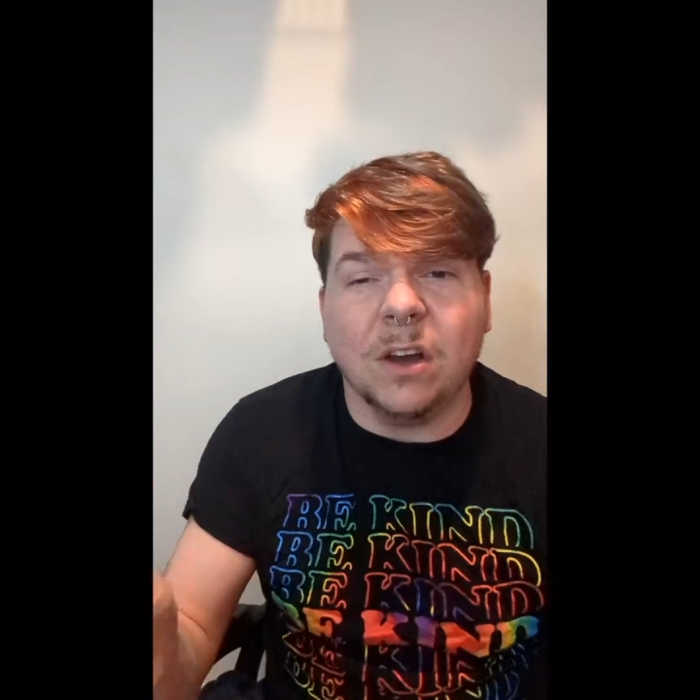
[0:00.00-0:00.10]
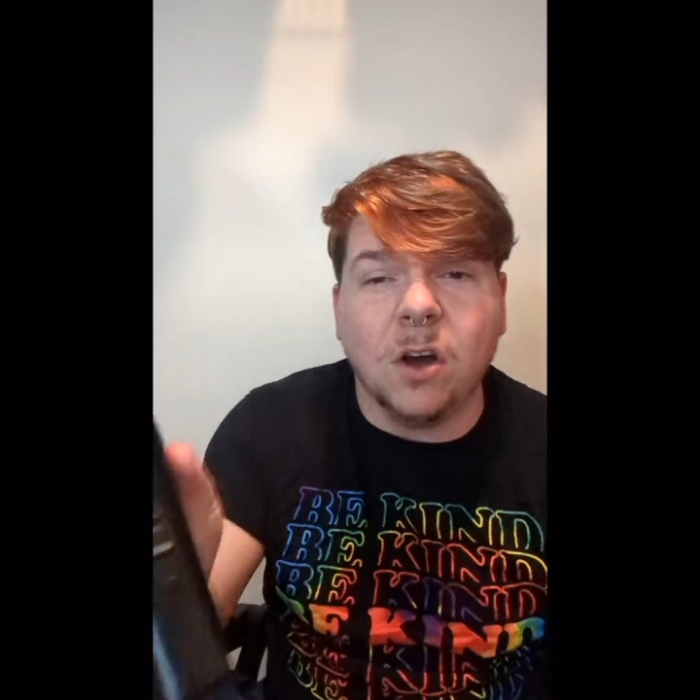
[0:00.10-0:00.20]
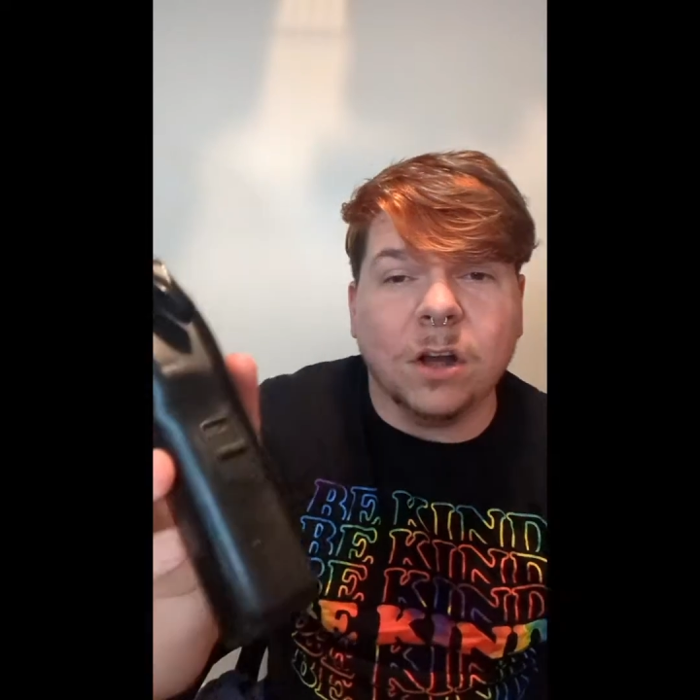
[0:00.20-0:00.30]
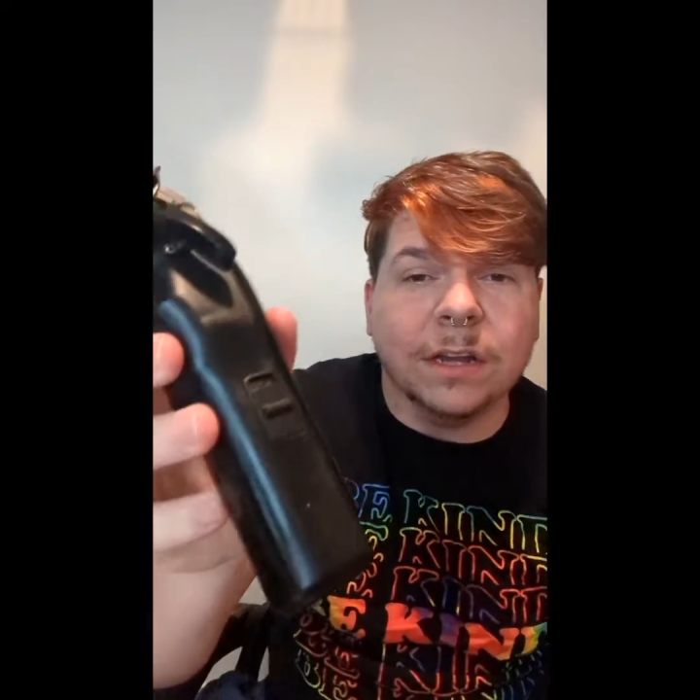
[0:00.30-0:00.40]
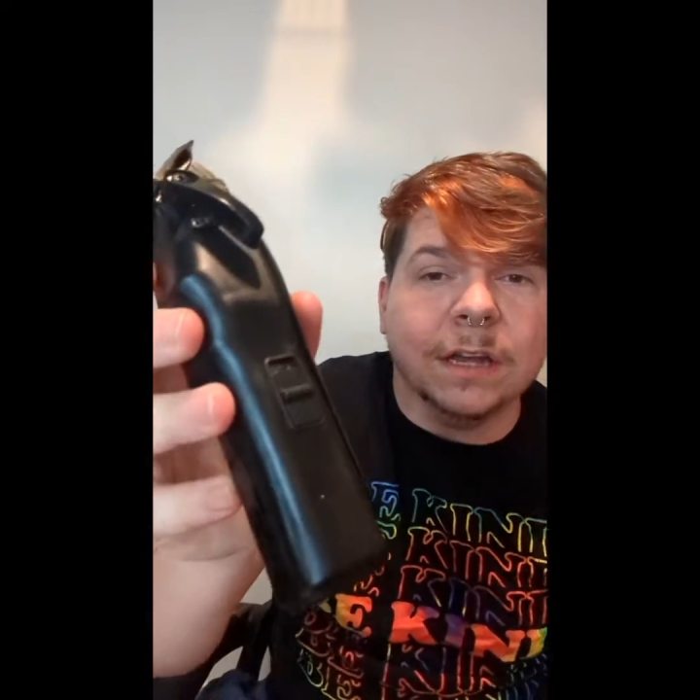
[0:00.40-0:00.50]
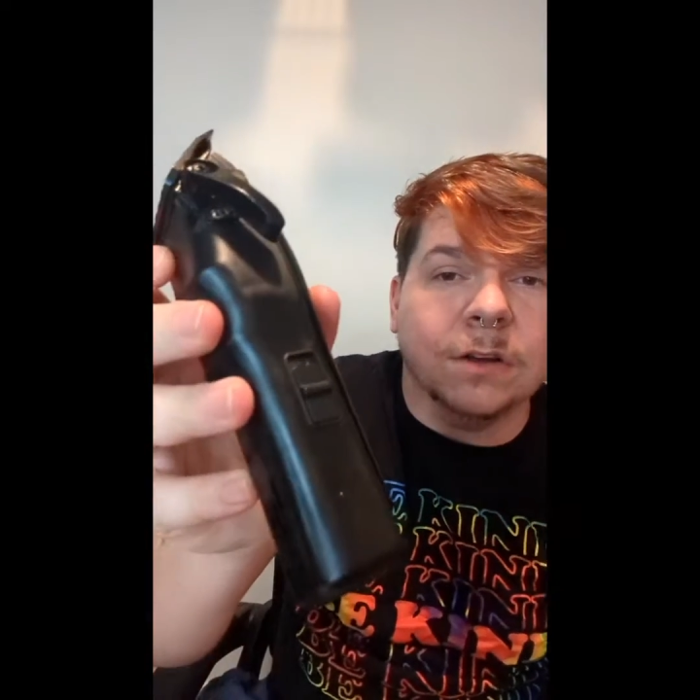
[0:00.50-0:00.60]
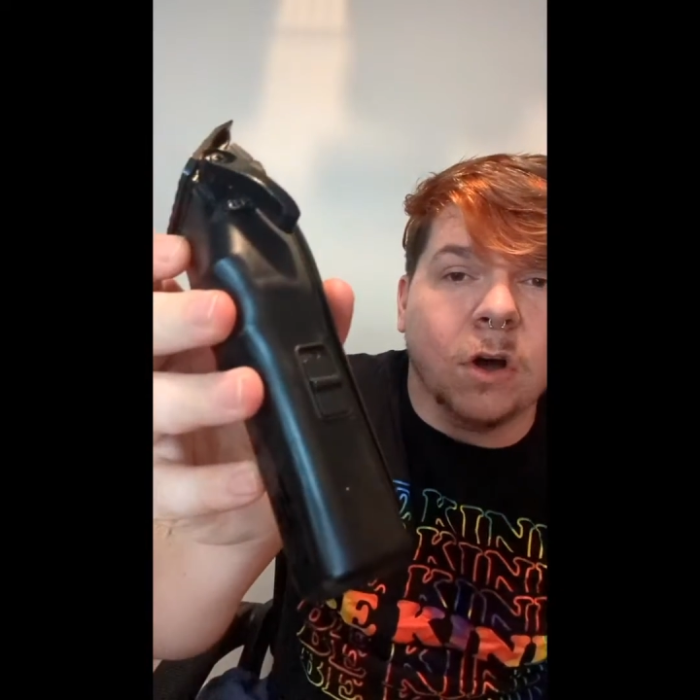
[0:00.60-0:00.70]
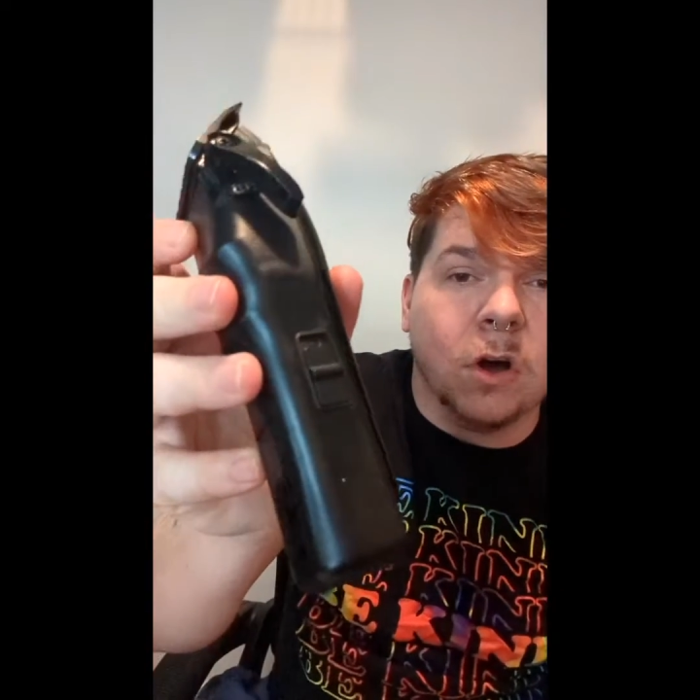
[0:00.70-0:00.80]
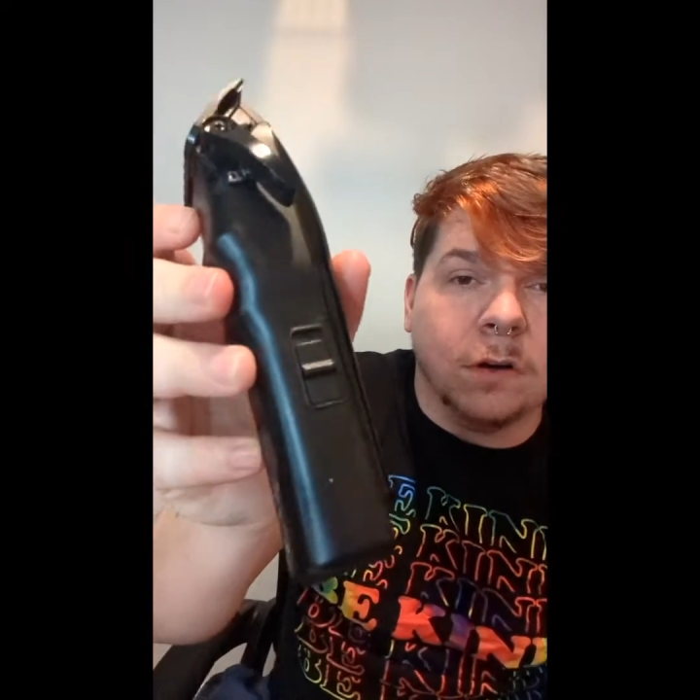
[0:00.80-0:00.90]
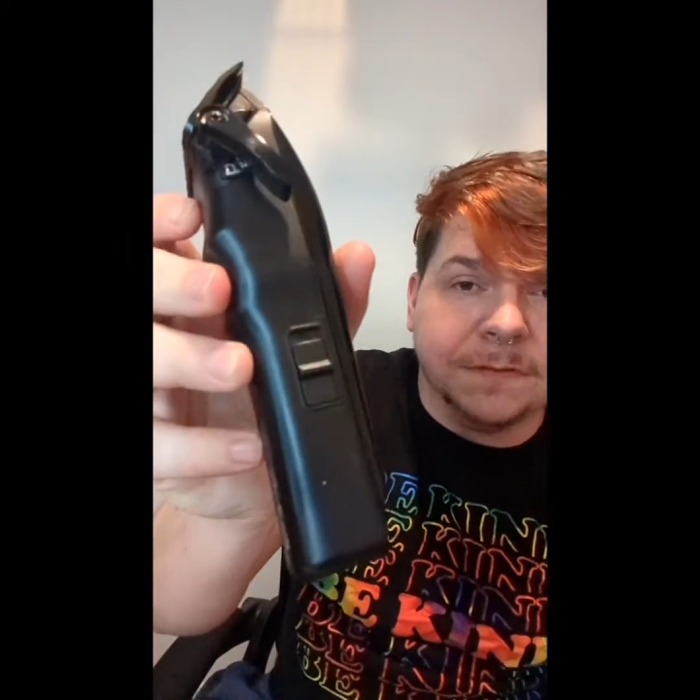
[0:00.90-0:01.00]
on and
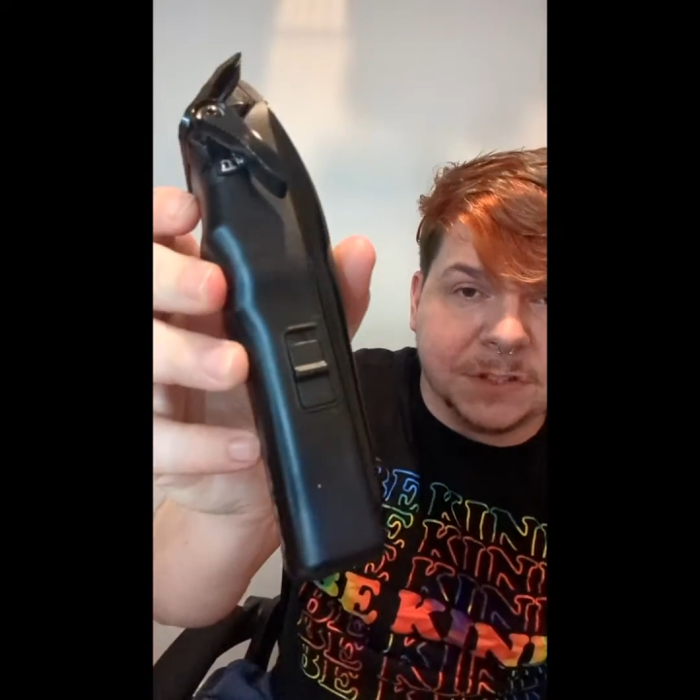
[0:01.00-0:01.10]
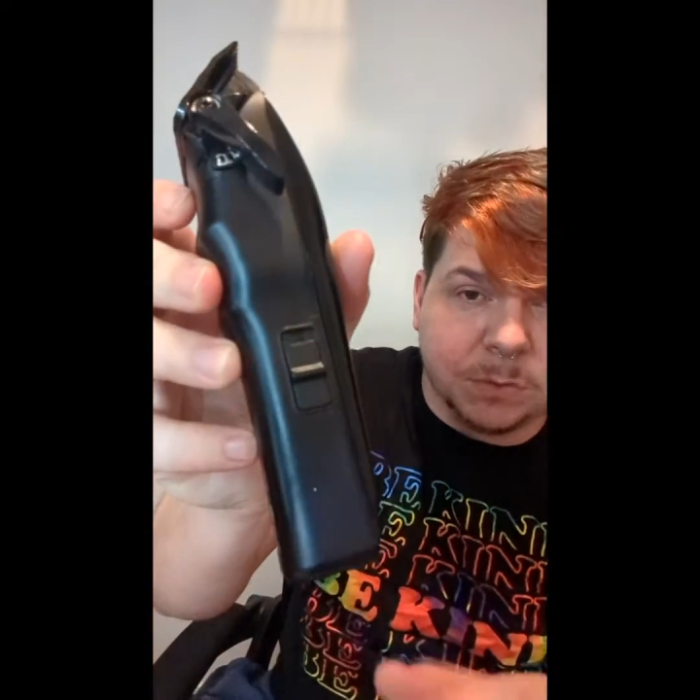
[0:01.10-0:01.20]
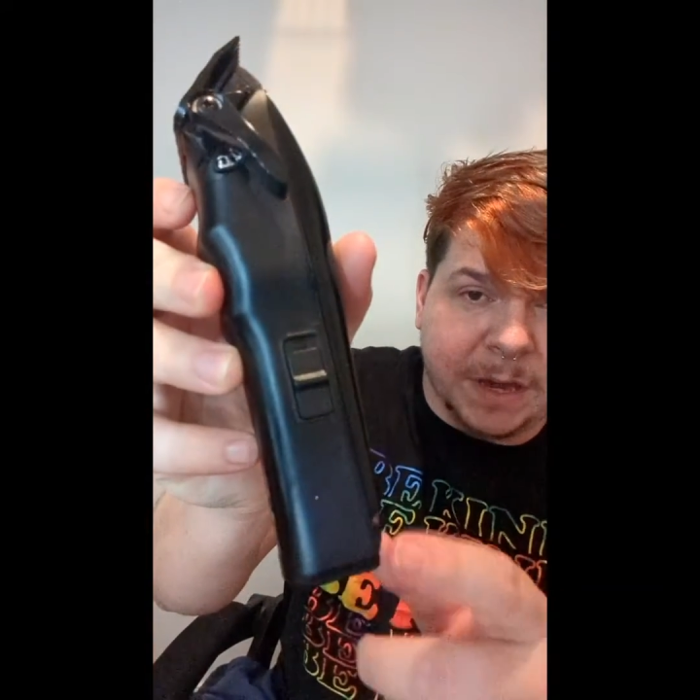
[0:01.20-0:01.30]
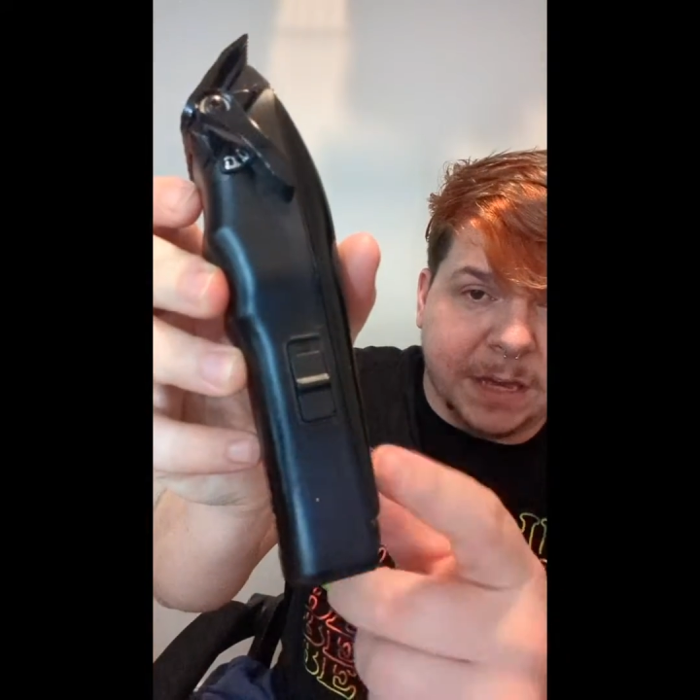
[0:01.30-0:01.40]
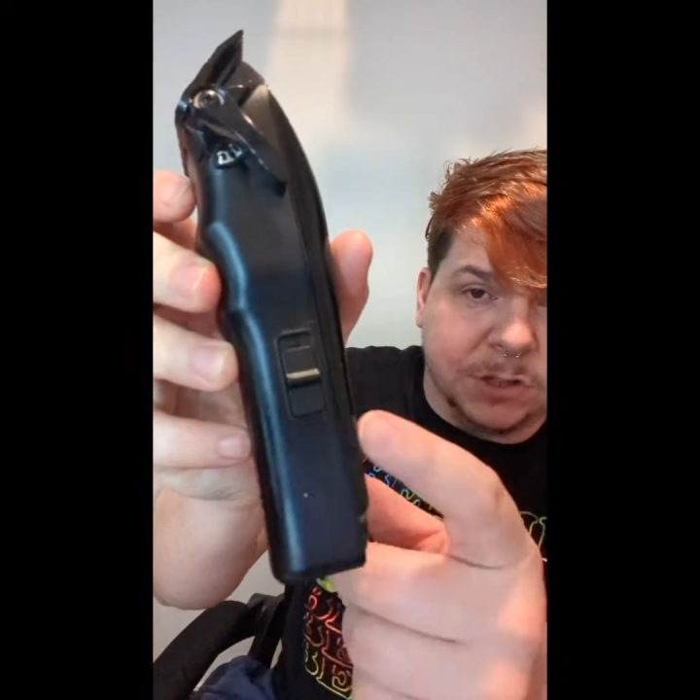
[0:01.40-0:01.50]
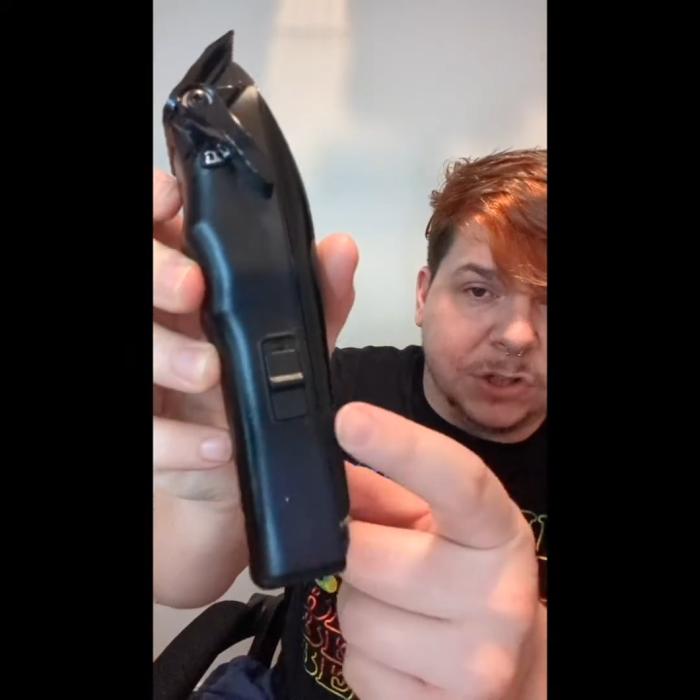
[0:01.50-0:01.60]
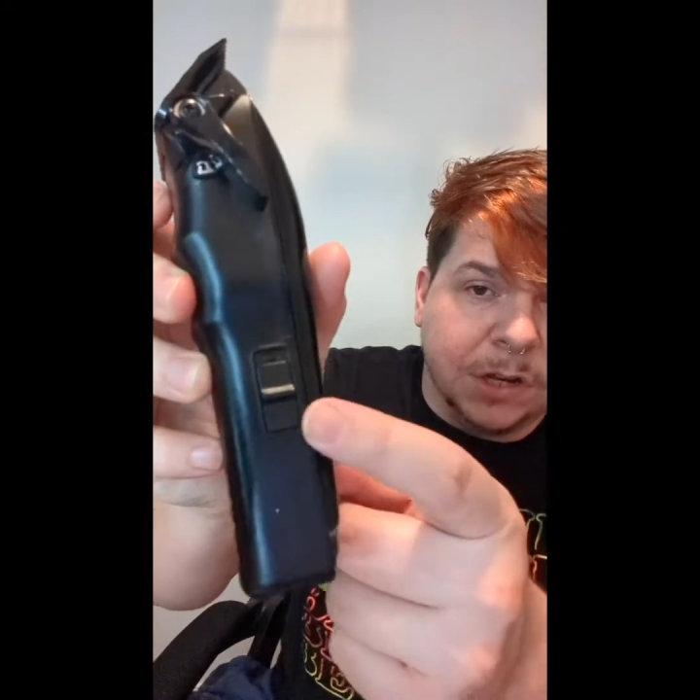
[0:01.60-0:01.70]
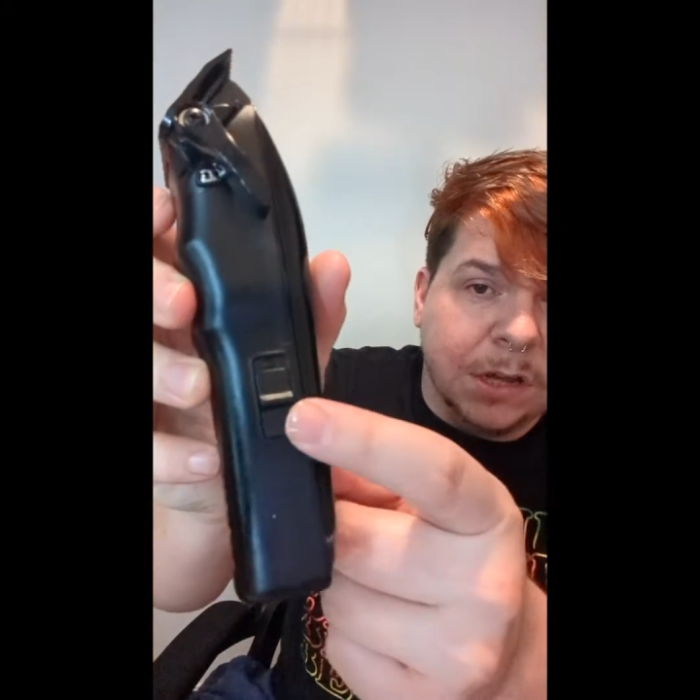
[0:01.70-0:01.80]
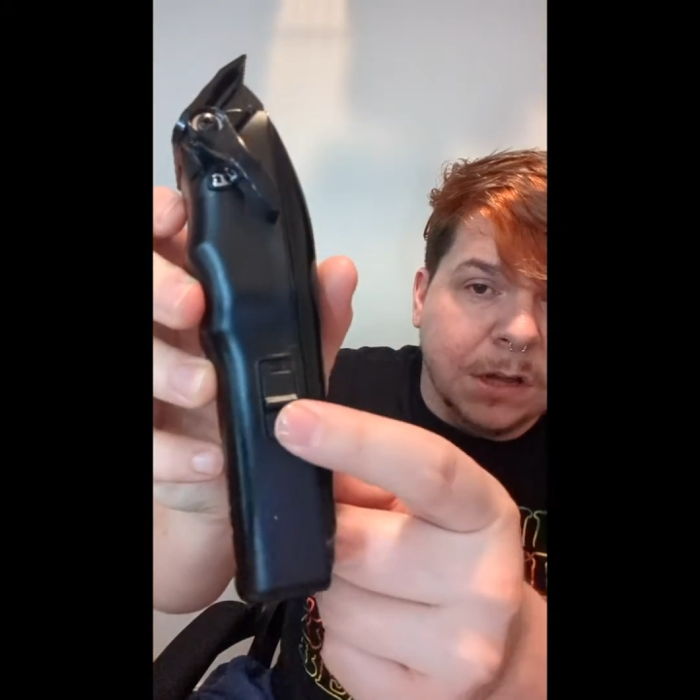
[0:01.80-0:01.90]
off switch.